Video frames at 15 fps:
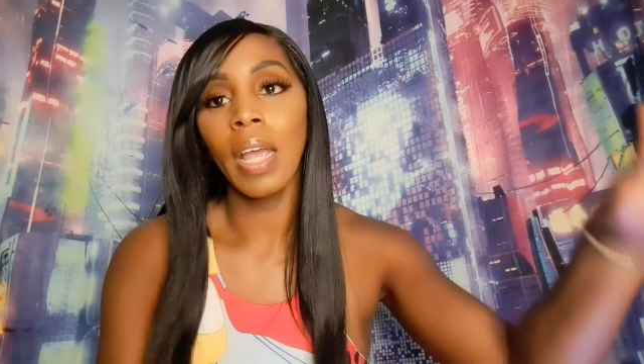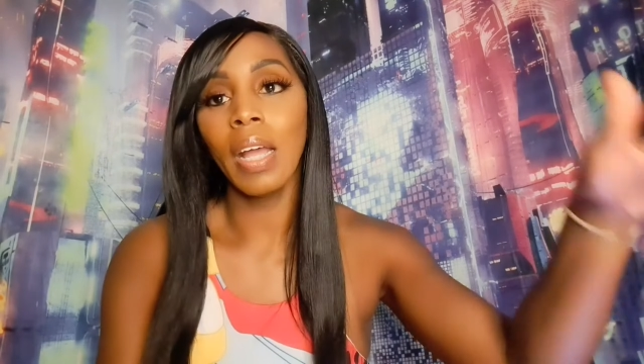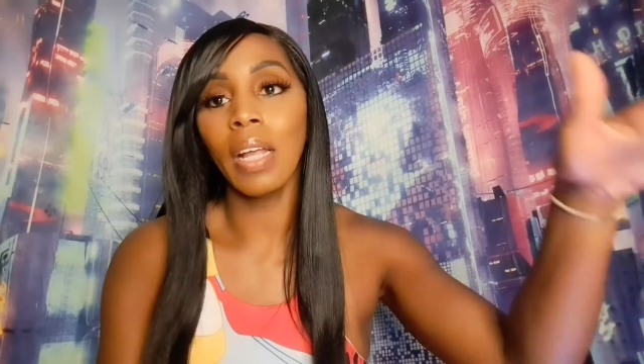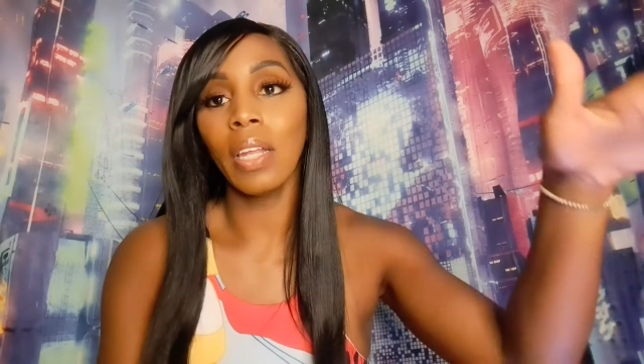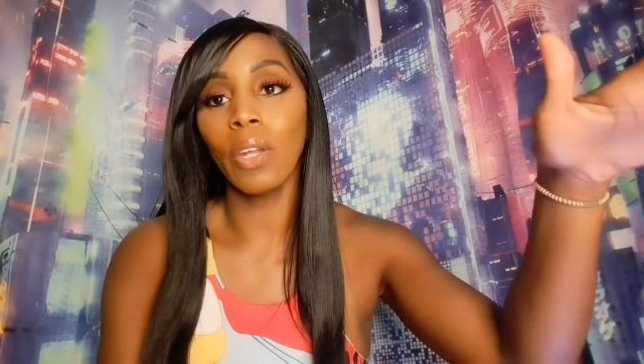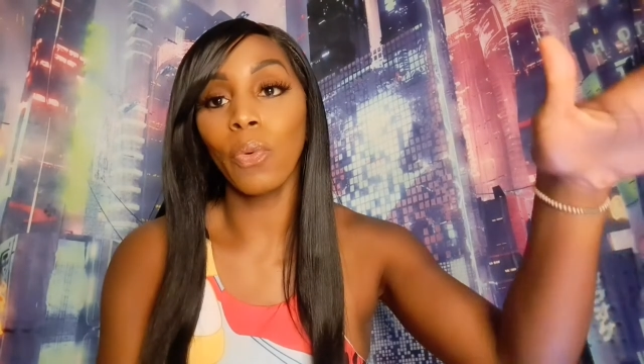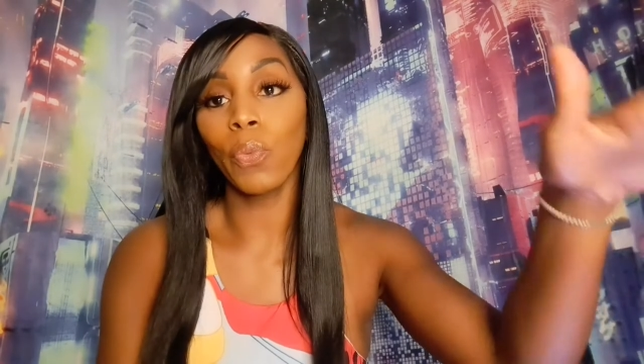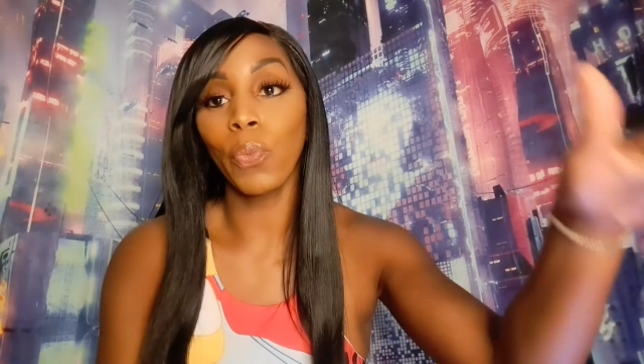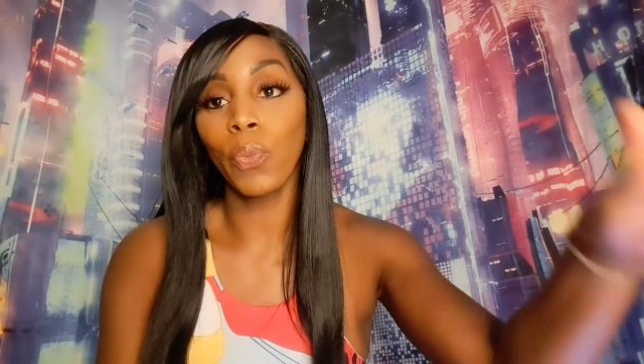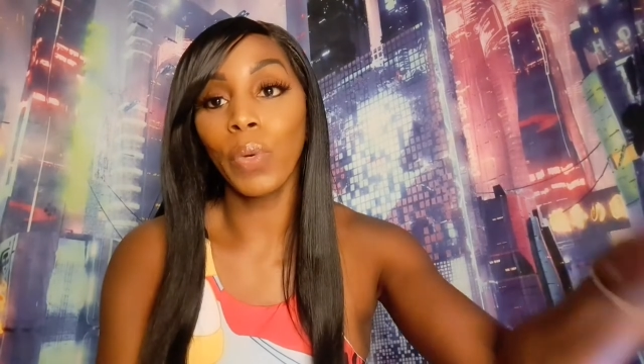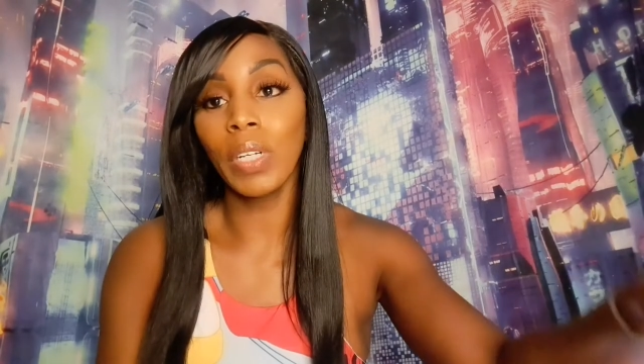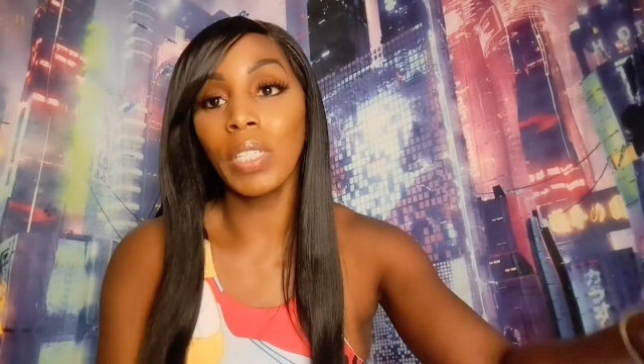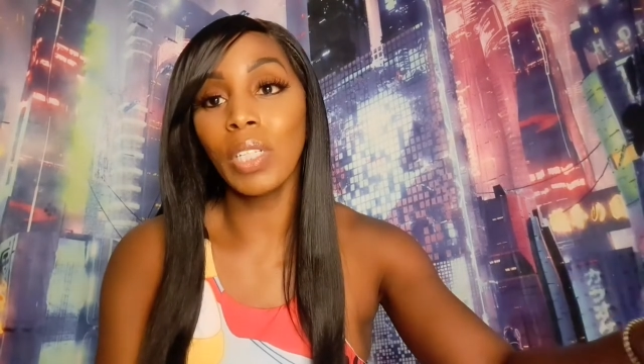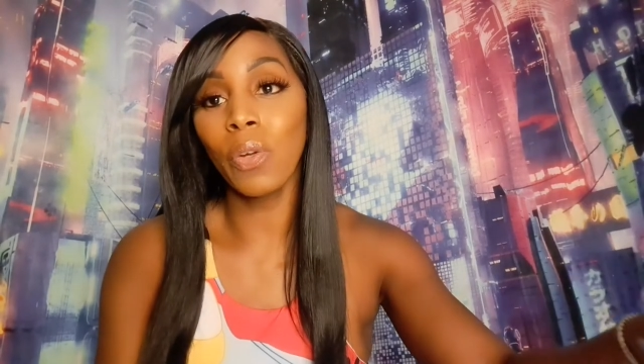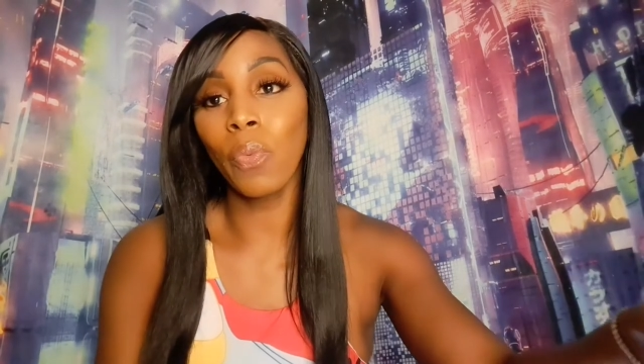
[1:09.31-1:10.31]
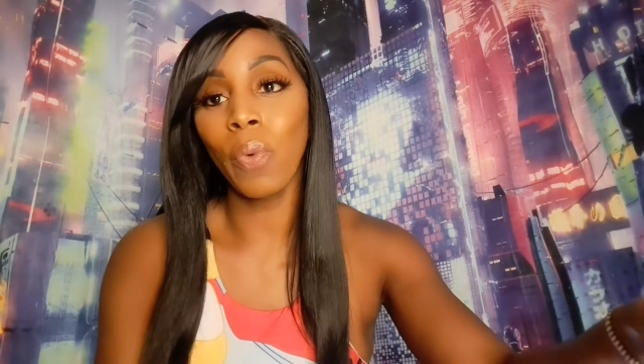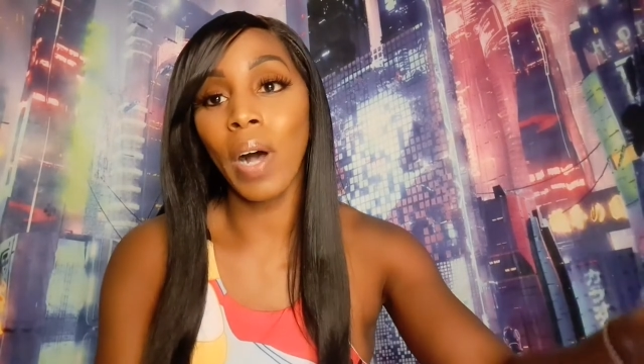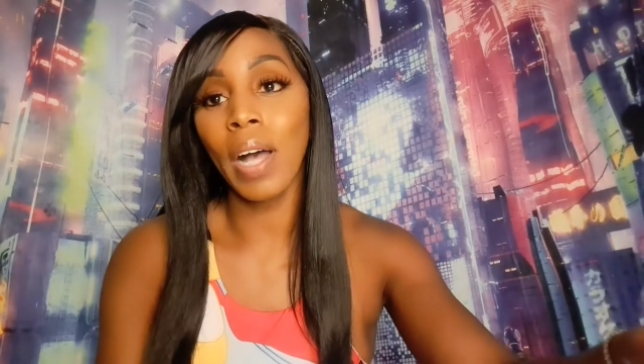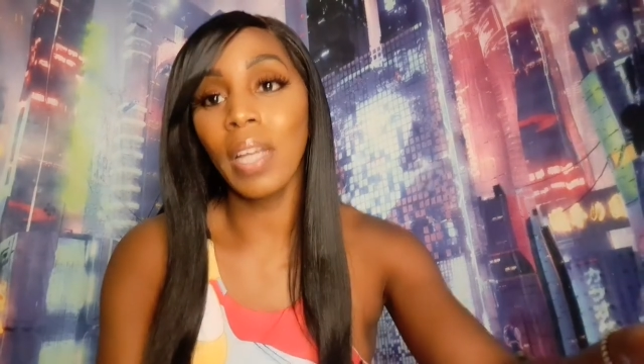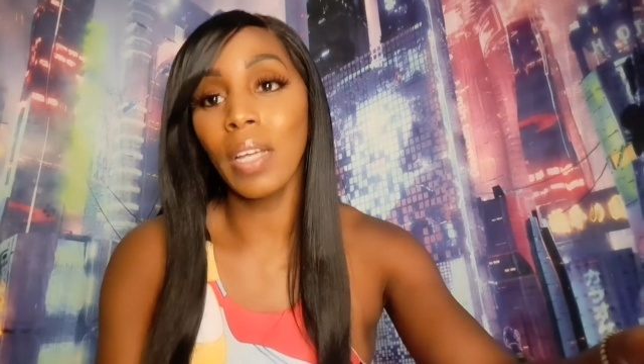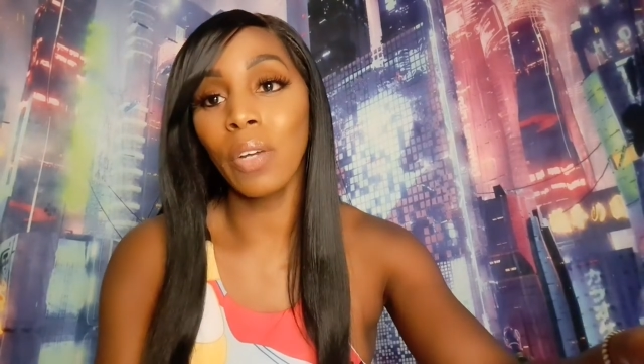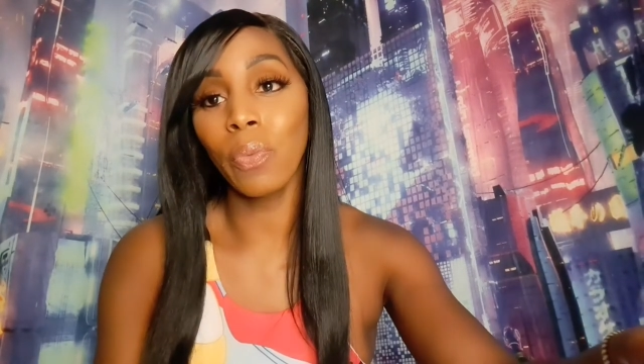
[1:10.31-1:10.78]
And the reason
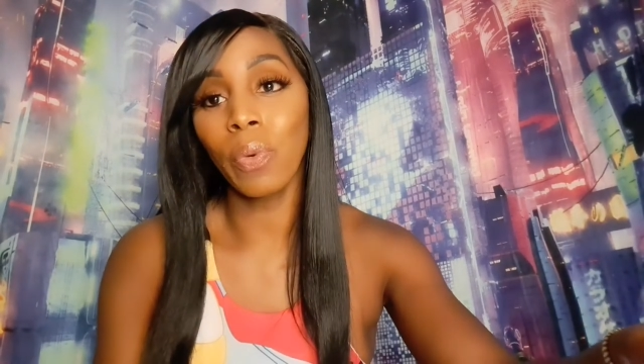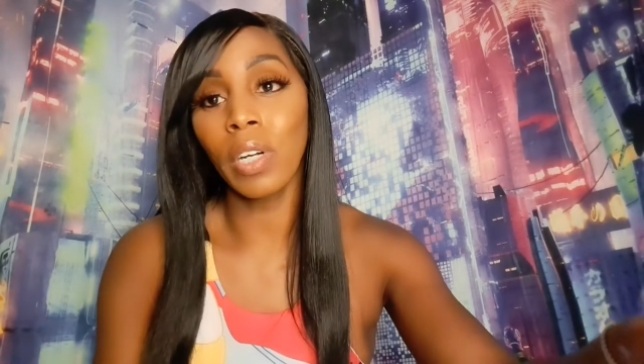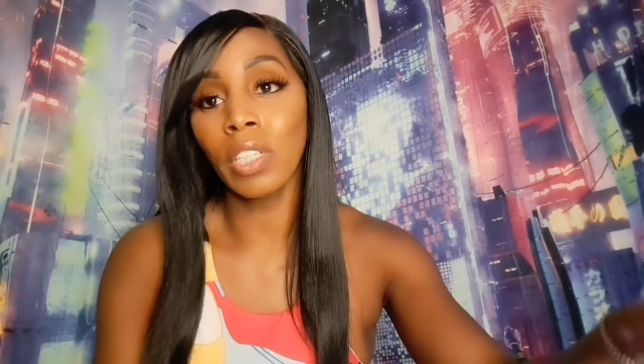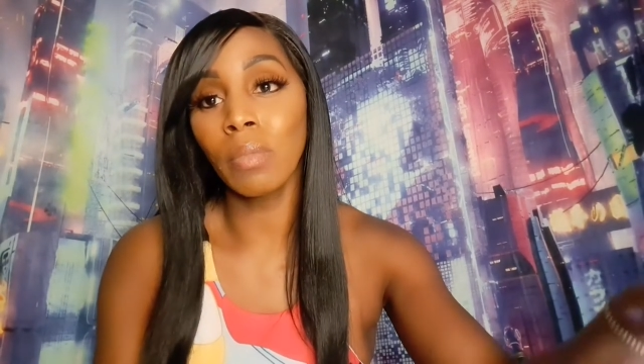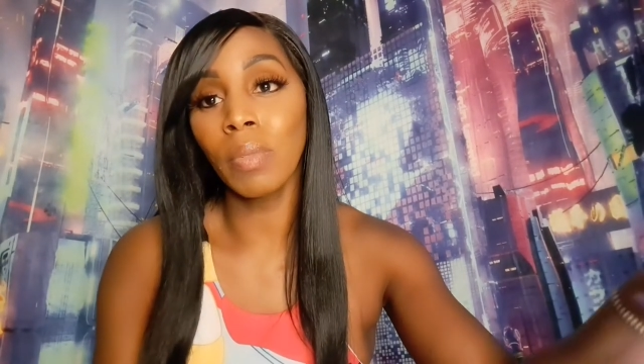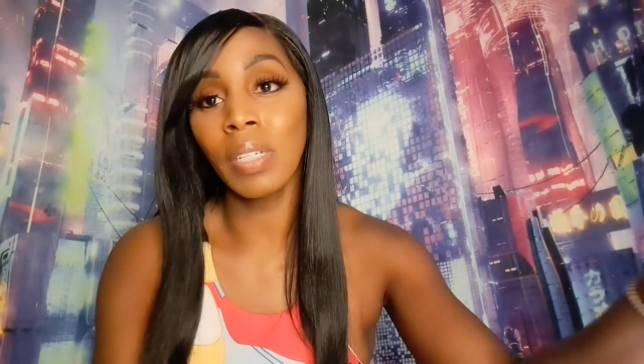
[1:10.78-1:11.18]
why it works,